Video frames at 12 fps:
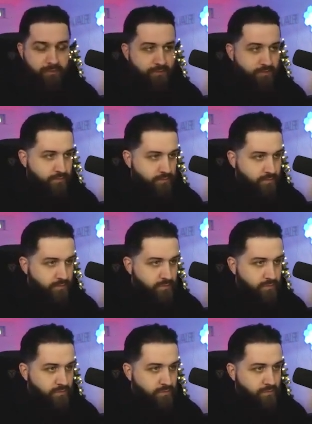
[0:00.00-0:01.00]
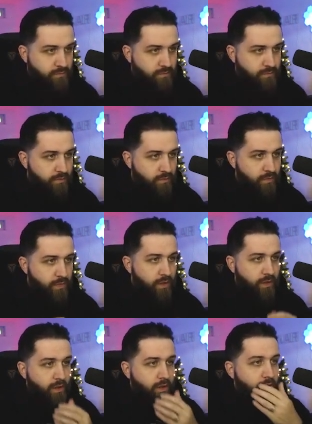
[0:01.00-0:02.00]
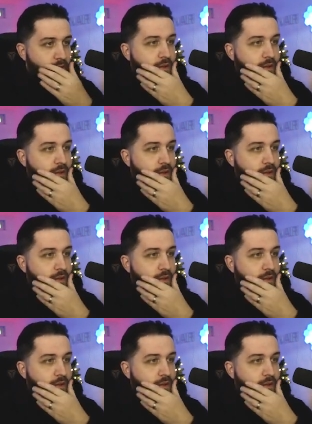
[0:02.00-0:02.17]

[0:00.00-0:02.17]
(no one is talking)